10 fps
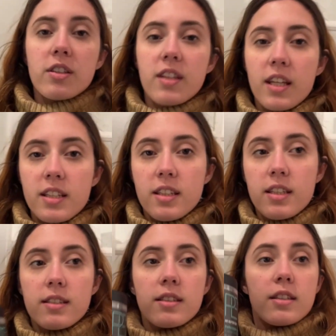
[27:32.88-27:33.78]
take
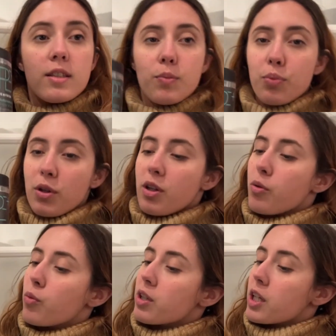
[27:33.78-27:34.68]
this
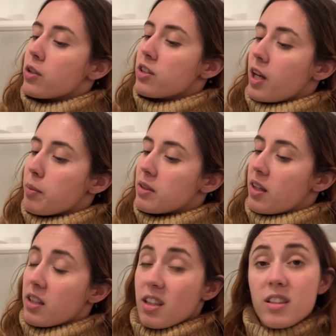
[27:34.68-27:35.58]
pre-workout that I've been
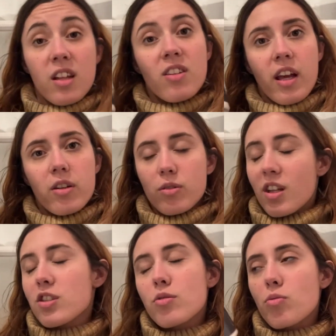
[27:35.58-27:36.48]
taking. It's like,
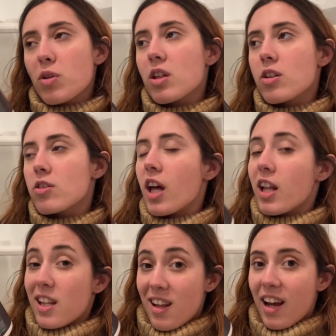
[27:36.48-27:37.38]
this is really good
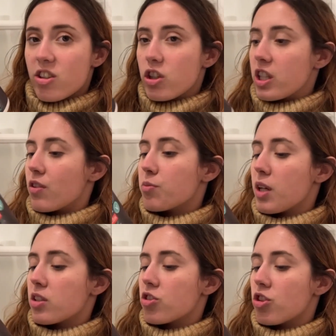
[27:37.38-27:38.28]
and it actually gives me
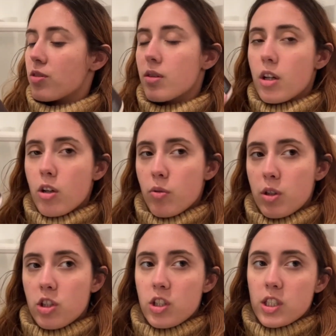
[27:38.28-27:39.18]
energy,
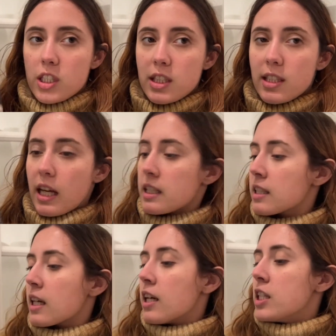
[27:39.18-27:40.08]
which is nice.
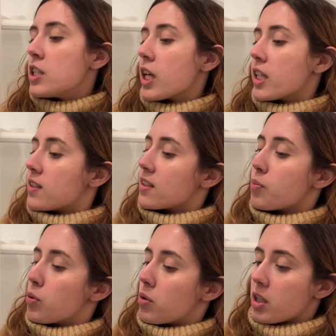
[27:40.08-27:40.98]
So yeah, this is a
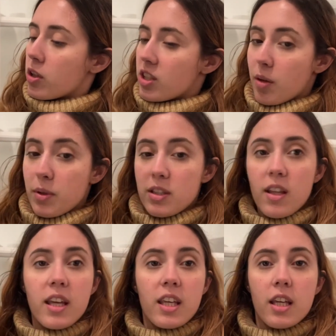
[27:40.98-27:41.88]
pre-workout that I've been
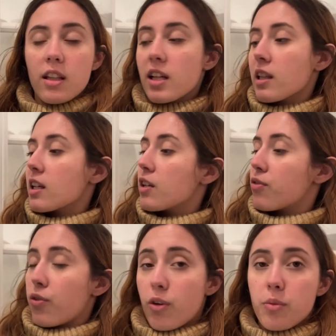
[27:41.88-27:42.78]
taking lately
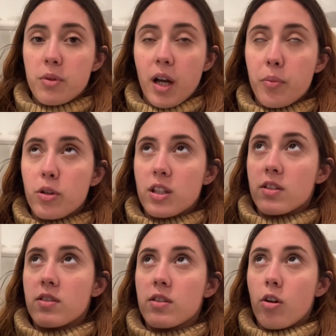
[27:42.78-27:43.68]
from, I bought
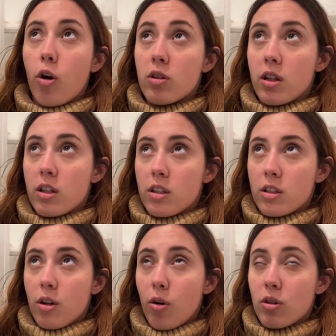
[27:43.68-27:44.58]
it all
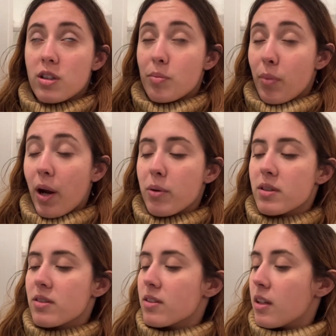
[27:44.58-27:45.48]
Holland and
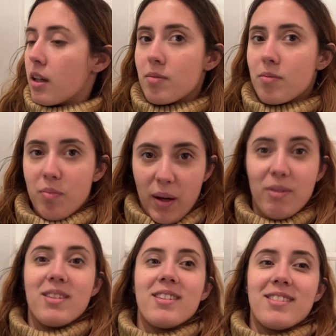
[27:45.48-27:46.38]
Barrett?
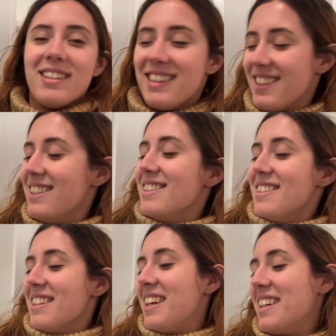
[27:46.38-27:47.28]

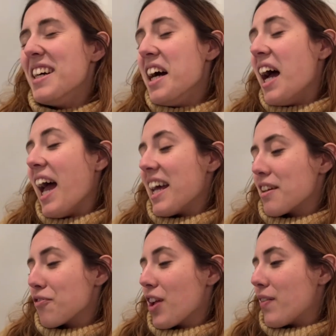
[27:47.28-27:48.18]
And
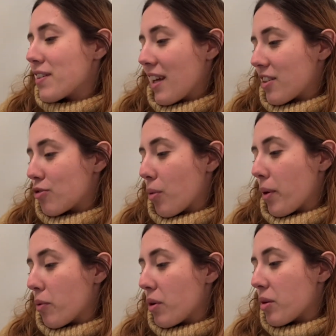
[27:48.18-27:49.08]
the flavor is like
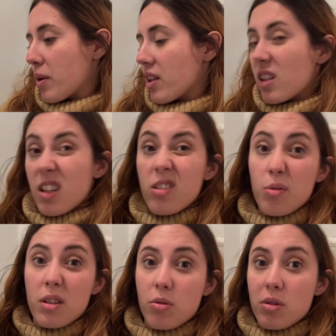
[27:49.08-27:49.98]
strawberry watermelon and it's
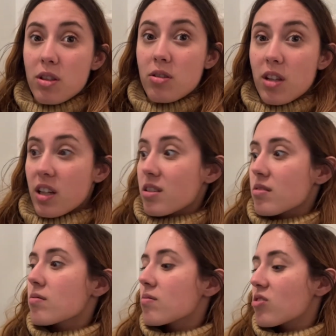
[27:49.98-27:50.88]
really, really good, like,
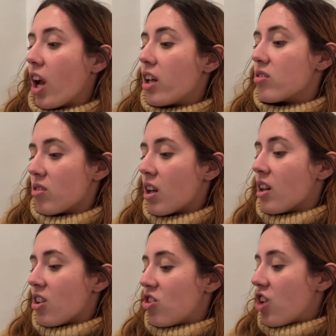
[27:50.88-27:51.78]
yeah.
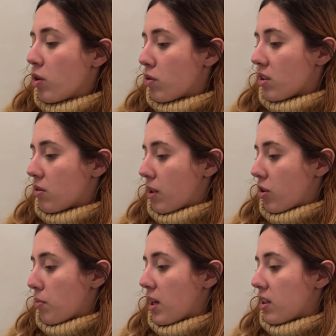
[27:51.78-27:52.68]
Generally
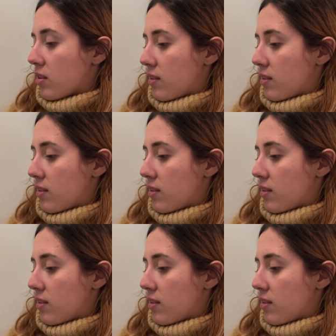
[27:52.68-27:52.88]
recommend.